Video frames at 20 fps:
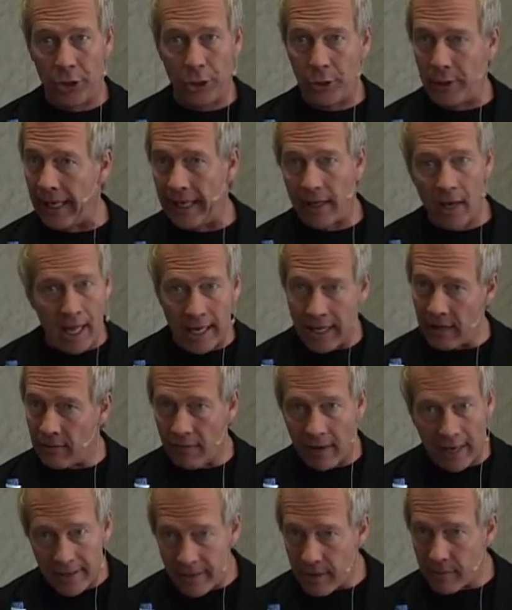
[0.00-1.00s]
You cannot
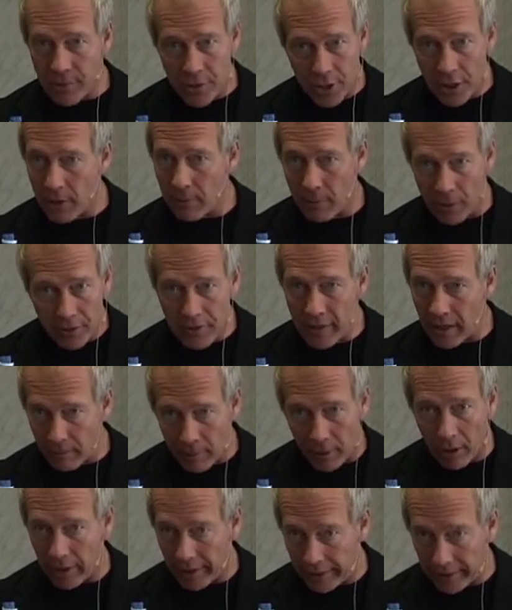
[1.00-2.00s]
invite them to your birthday
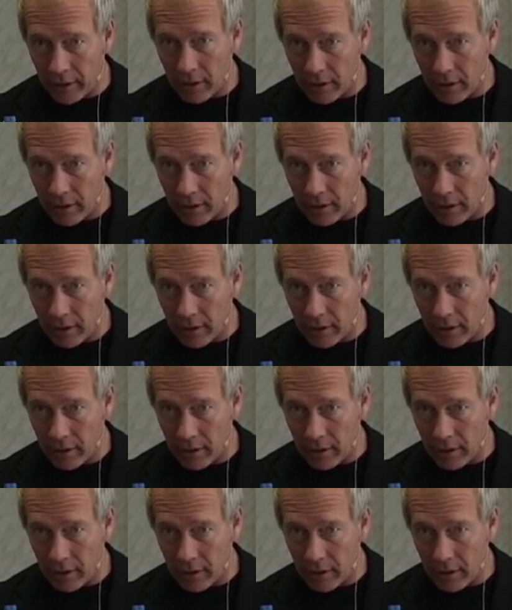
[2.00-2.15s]
party.